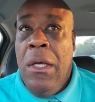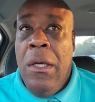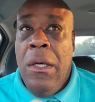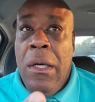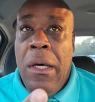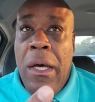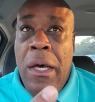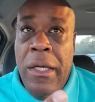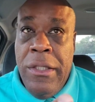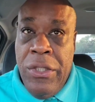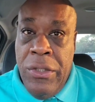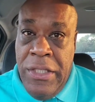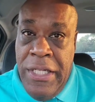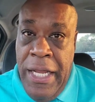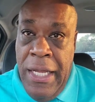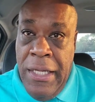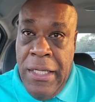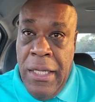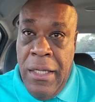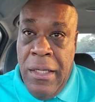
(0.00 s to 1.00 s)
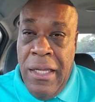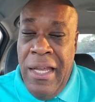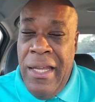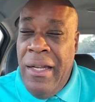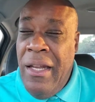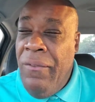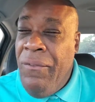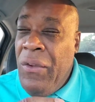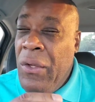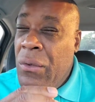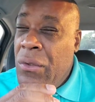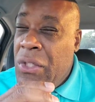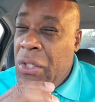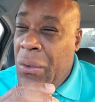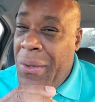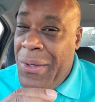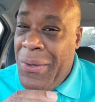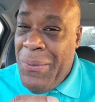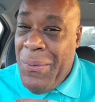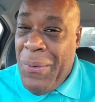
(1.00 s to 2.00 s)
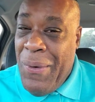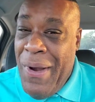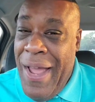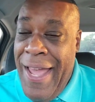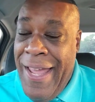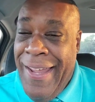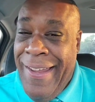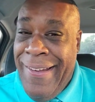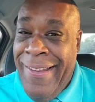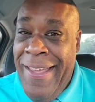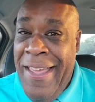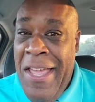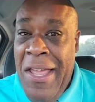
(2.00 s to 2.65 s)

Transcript: undertaking. And if you do it right,